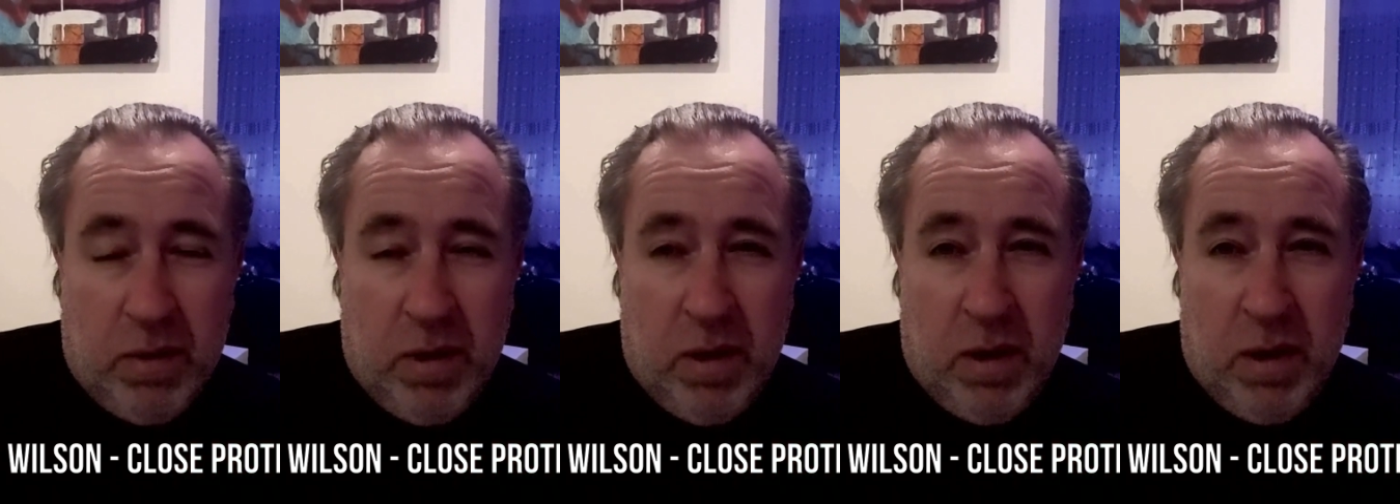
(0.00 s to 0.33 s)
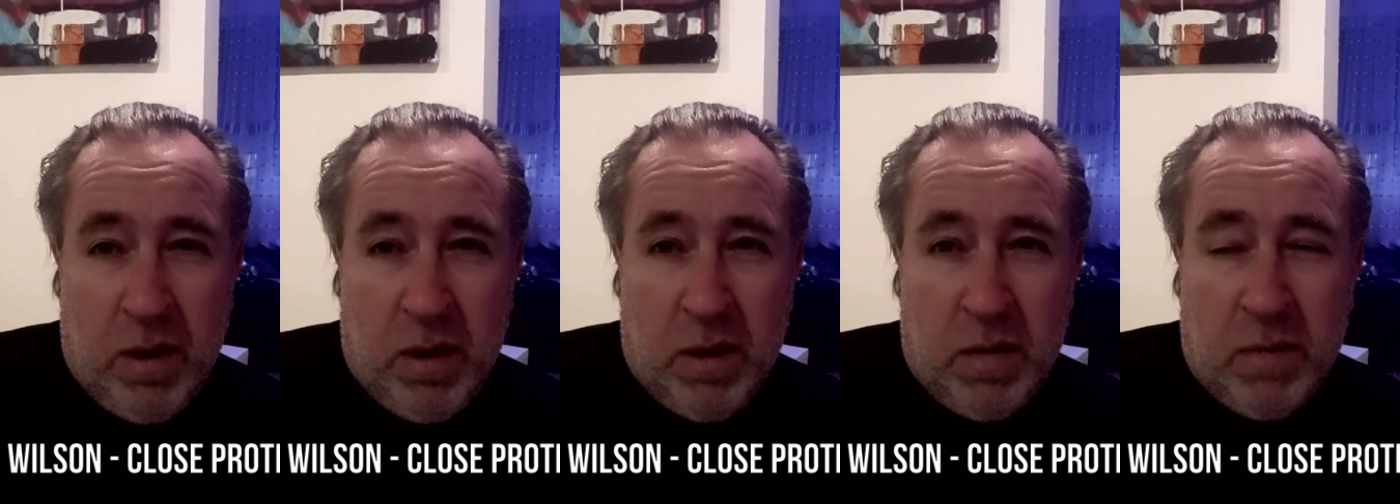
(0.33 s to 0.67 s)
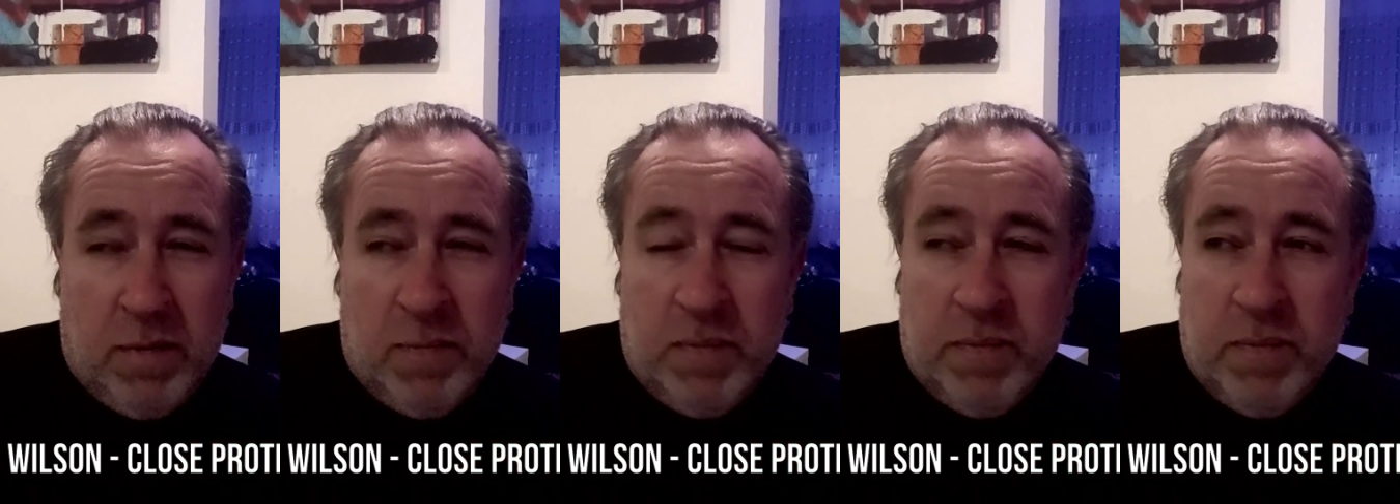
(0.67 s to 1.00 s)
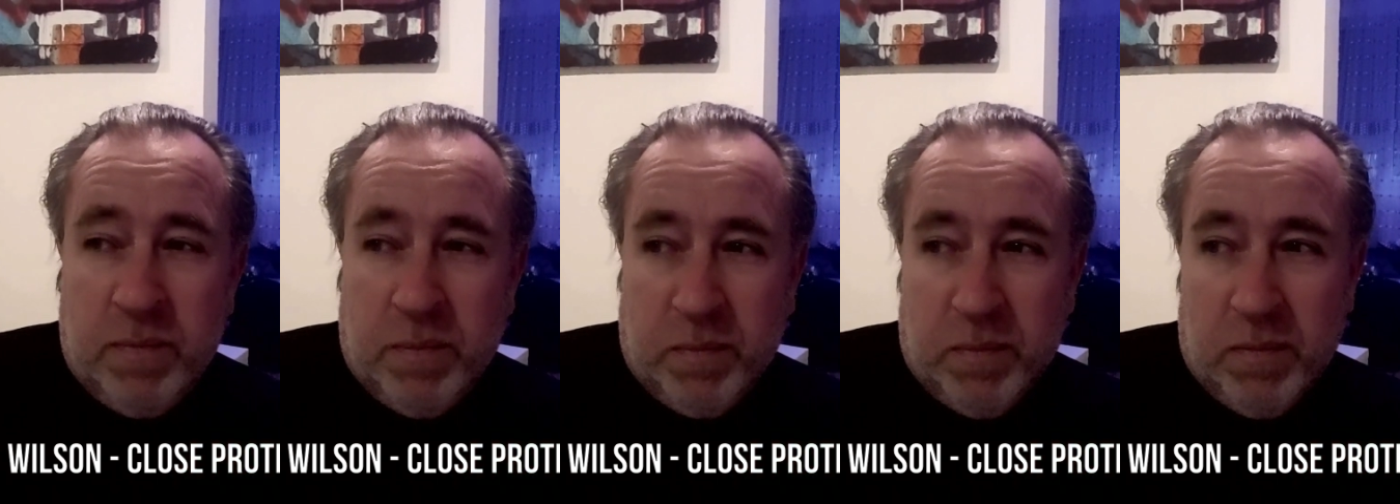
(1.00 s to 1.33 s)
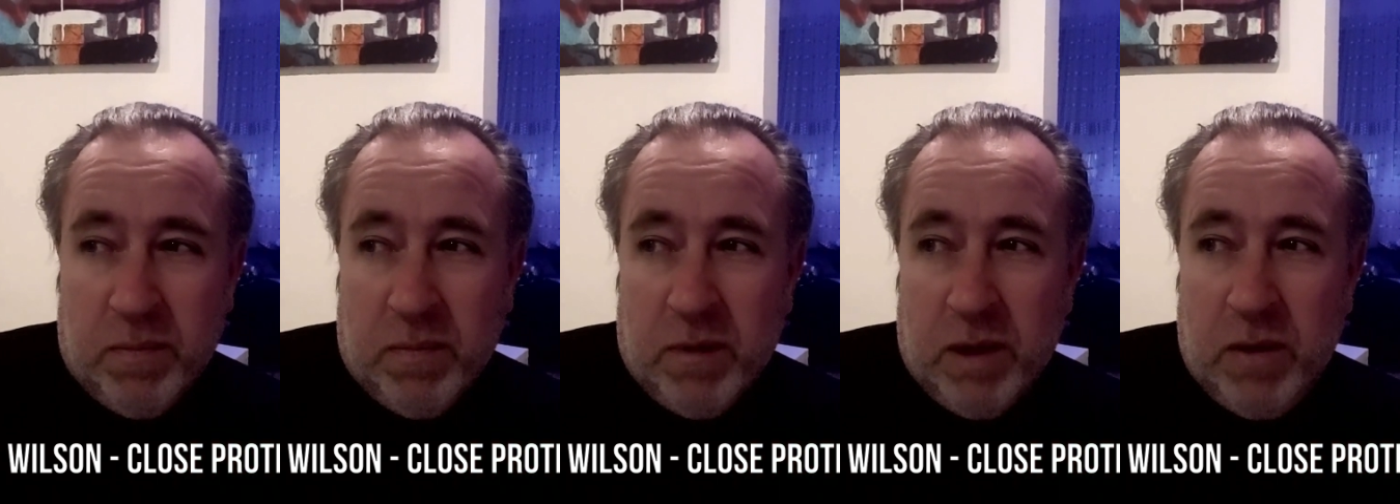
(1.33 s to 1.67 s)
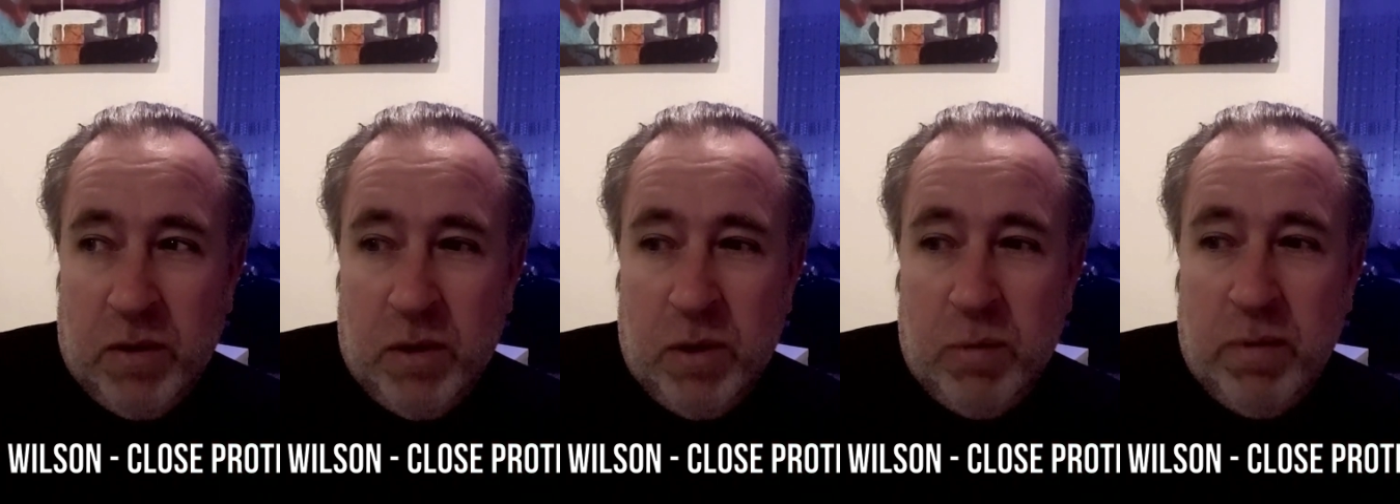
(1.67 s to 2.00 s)

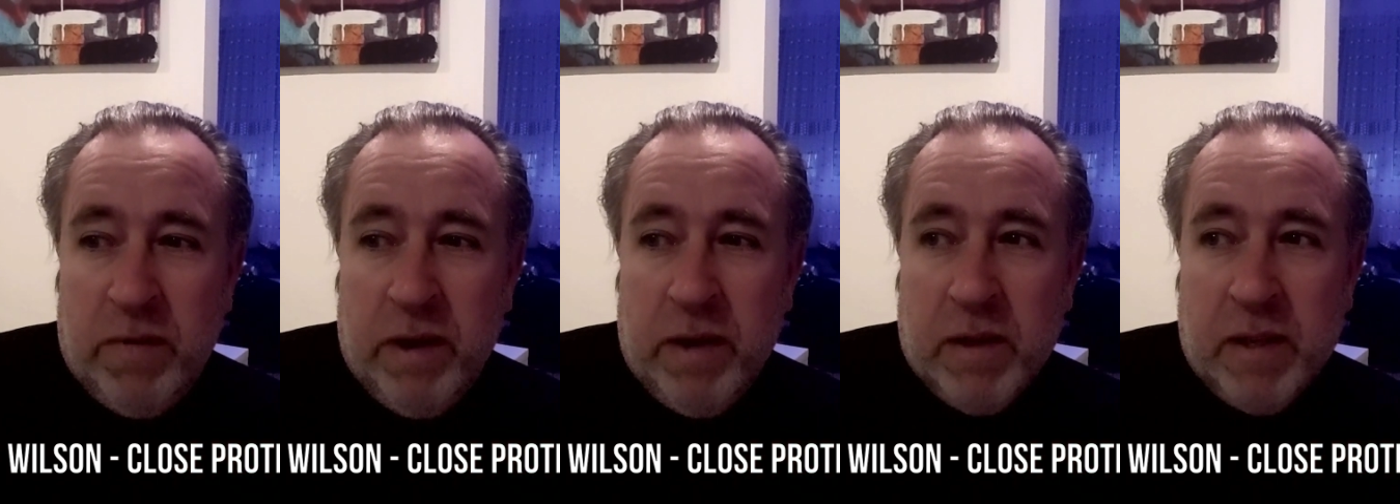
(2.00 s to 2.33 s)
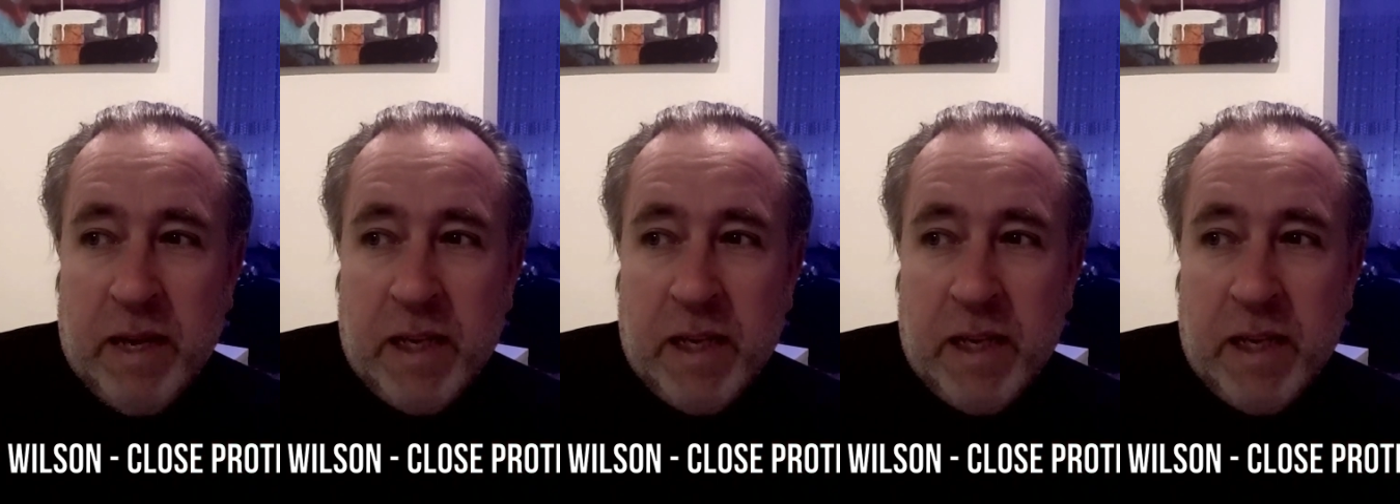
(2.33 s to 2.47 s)
to do with various